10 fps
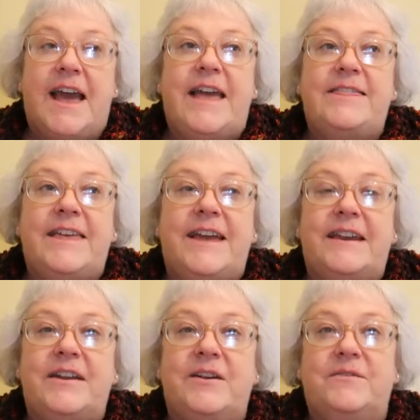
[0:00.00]
And
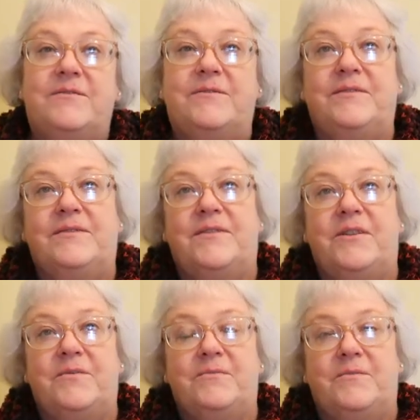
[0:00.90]
then
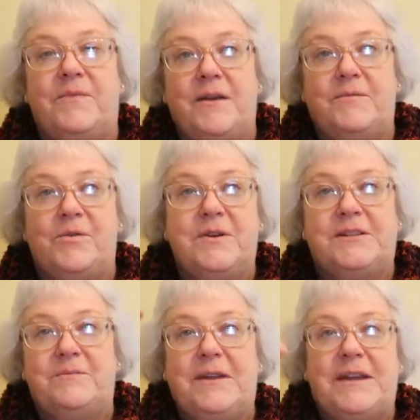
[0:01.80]
I'm
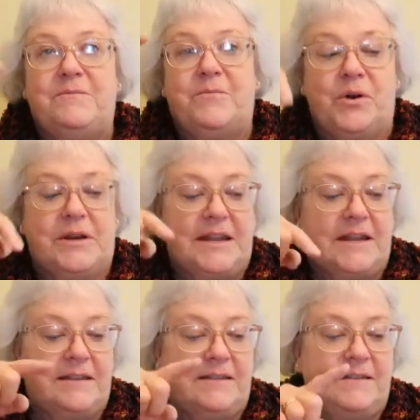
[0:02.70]
going to be
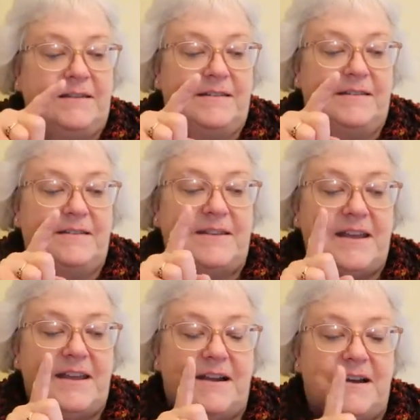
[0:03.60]
putting
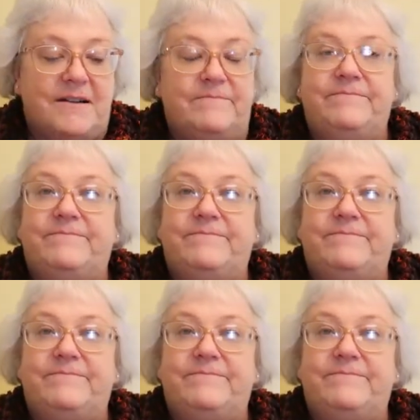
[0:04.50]
the um,